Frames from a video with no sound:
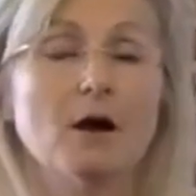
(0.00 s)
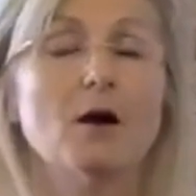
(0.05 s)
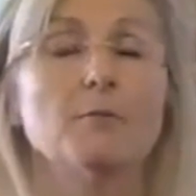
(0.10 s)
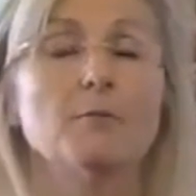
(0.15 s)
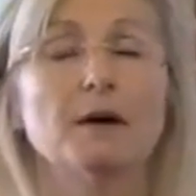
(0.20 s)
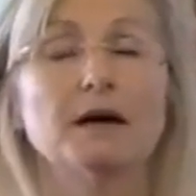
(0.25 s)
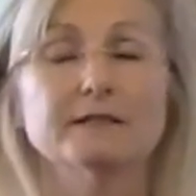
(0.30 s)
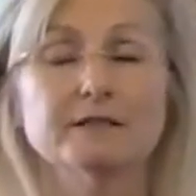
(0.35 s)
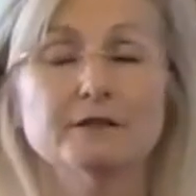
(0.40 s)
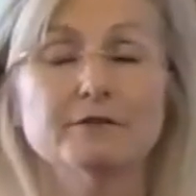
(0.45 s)

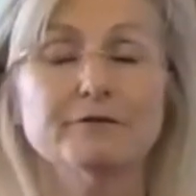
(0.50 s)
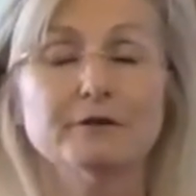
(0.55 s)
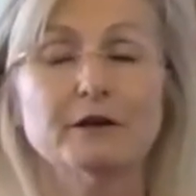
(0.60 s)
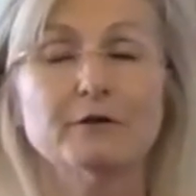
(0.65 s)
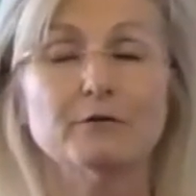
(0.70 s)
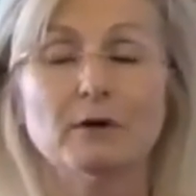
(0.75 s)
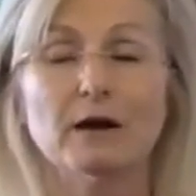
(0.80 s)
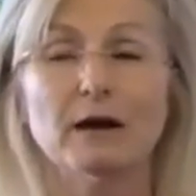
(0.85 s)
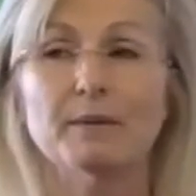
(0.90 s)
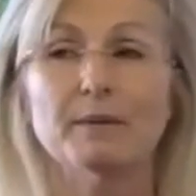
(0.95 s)
my dear
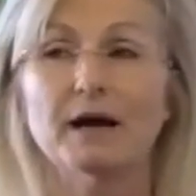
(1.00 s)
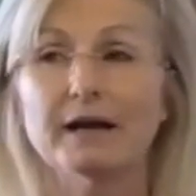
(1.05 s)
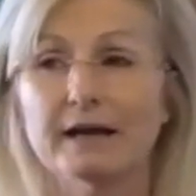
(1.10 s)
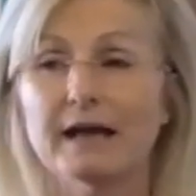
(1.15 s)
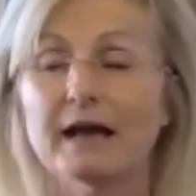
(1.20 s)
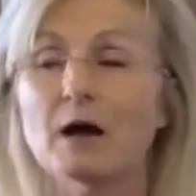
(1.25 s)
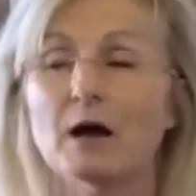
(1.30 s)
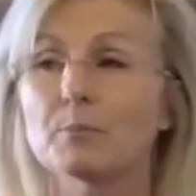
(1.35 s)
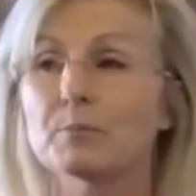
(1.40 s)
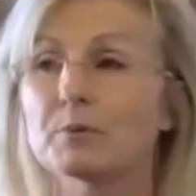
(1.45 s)
friend Rabbi
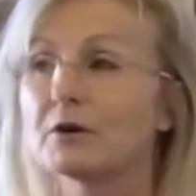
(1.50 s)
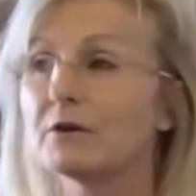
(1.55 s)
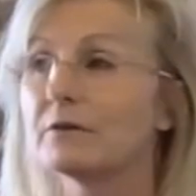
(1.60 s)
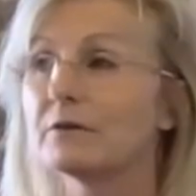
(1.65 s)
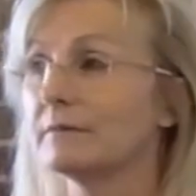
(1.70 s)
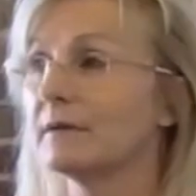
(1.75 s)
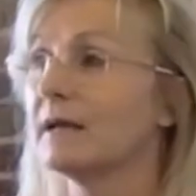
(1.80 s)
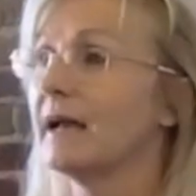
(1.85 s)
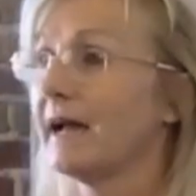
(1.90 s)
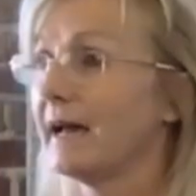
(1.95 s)
Albert
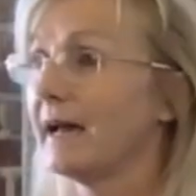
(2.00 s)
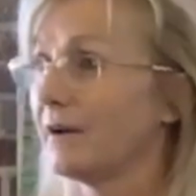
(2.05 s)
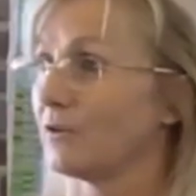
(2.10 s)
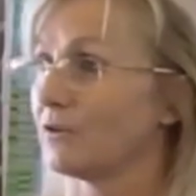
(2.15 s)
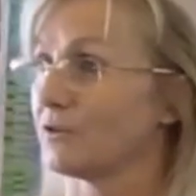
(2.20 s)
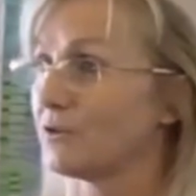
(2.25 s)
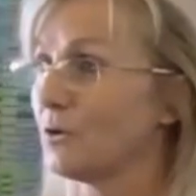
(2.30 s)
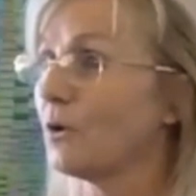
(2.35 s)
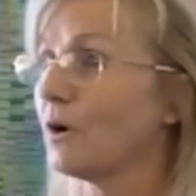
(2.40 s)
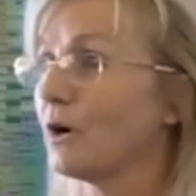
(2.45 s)
had
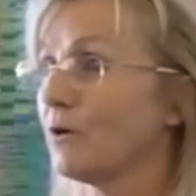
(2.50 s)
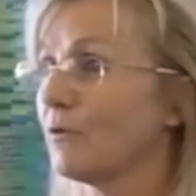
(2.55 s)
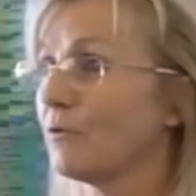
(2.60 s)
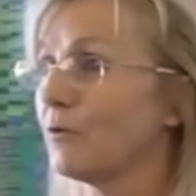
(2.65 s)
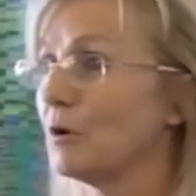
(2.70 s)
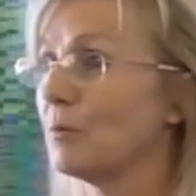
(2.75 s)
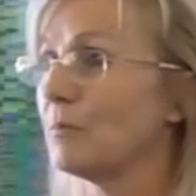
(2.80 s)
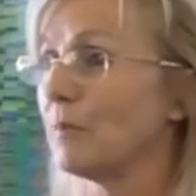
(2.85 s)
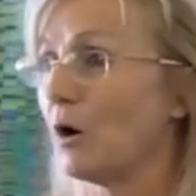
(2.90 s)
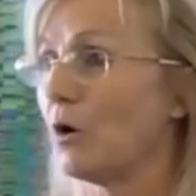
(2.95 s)
our Torah
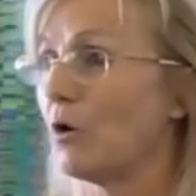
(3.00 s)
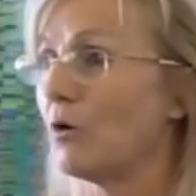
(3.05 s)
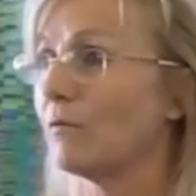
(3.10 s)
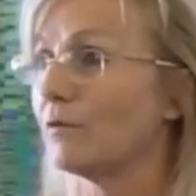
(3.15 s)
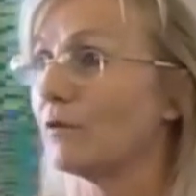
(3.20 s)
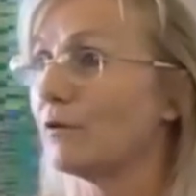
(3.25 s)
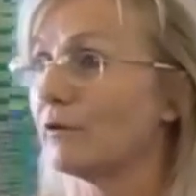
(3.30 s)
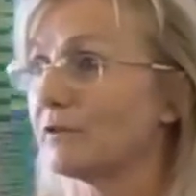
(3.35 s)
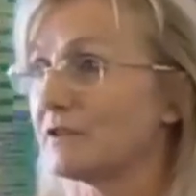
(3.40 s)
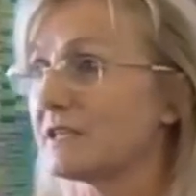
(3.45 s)
group
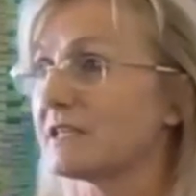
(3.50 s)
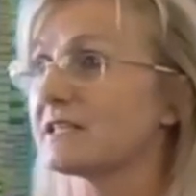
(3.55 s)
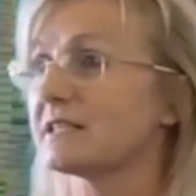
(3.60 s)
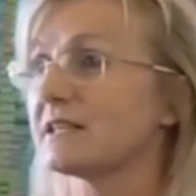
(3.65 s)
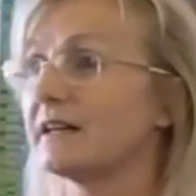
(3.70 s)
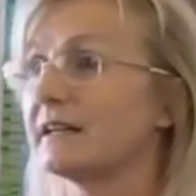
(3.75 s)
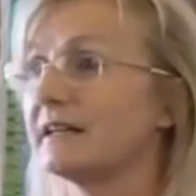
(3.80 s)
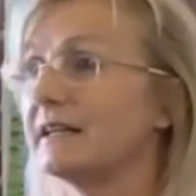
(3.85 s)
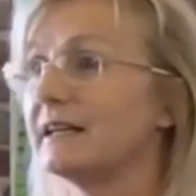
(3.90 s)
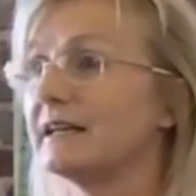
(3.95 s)
over to
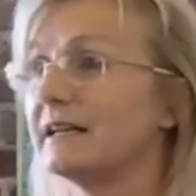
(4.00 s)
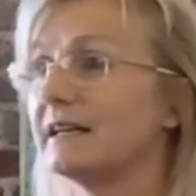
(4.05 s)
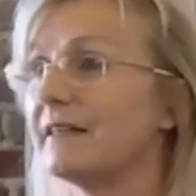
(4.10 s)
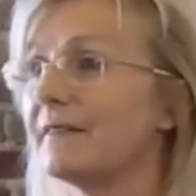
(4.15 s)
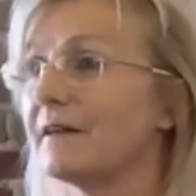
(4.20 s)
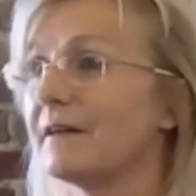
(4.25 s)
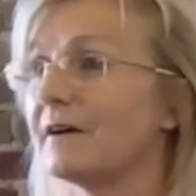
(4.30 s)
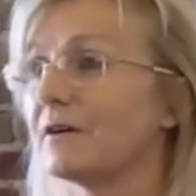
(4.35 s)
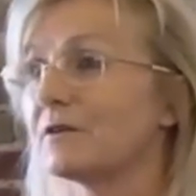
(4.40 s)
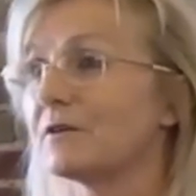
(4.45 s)
study
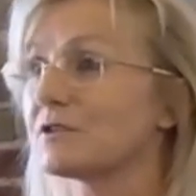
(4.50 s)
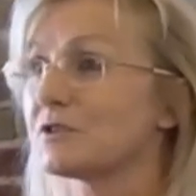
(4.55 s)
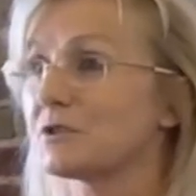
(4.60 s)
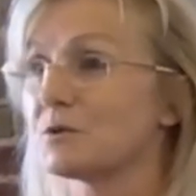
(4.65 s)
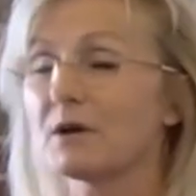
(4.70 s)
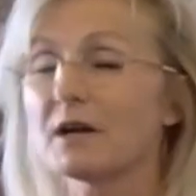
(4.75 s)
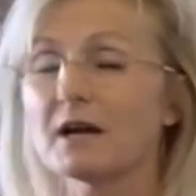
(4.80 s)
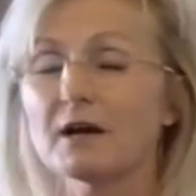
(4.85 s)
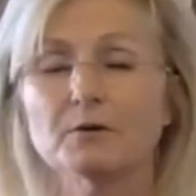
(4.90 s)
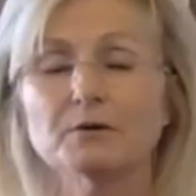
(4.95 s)
in their
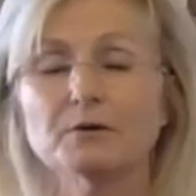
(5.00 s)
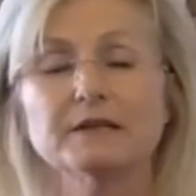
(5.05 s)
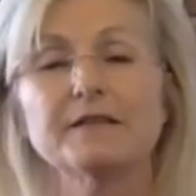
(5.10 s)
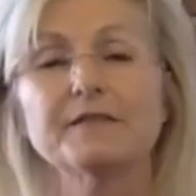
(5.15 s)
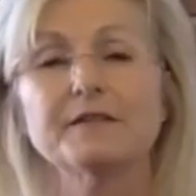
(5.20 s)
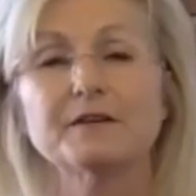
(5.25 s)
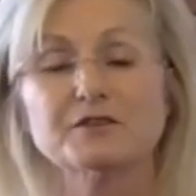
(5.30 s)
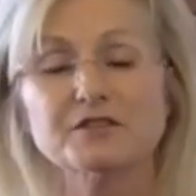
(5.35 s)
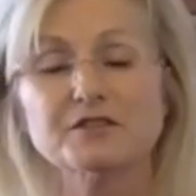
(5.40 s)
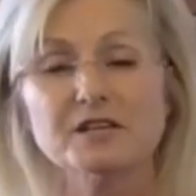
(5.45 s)
Sukkot, in
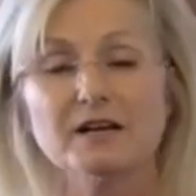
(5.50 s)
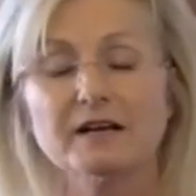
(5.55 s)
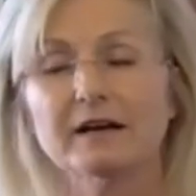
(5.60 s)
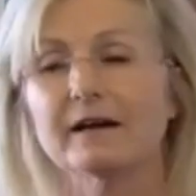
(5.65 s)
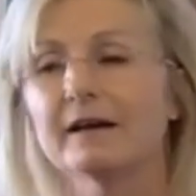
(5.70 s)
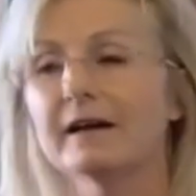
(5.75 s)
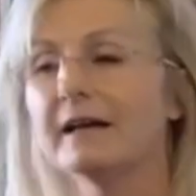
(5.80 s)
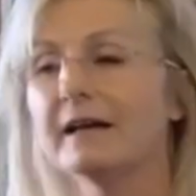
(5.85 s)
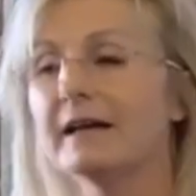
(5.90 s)
their sukkah,